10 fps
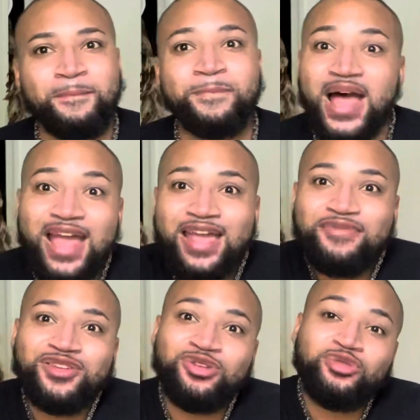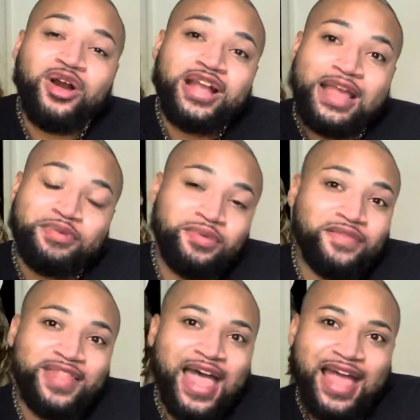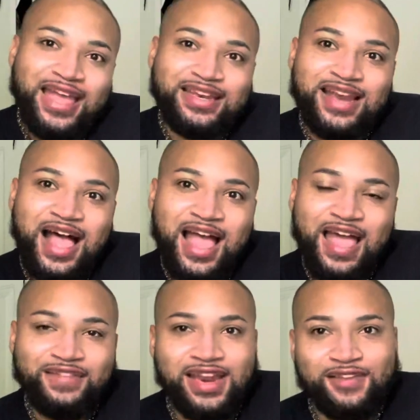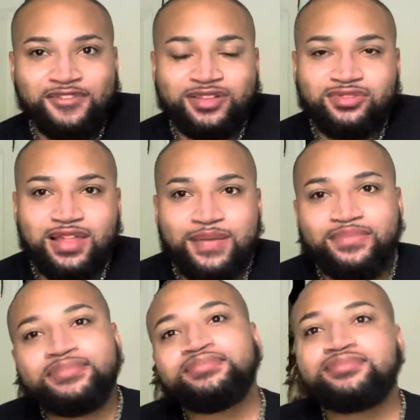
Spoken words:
But if you are capable of that and not having any feelings for them,